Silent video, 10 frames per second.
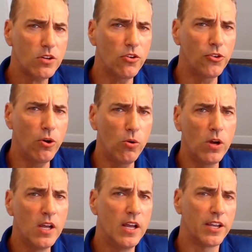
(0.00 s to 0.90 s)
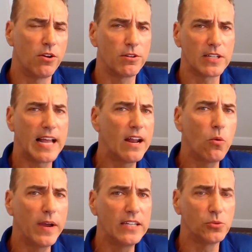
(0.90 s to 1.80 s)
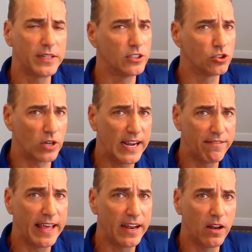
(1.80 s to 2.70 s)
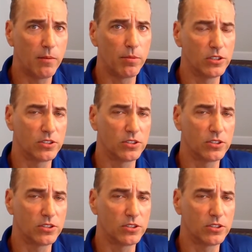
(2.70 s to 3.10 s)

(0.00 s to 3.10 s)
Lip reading: So, there's a lot of ways we can drive that number.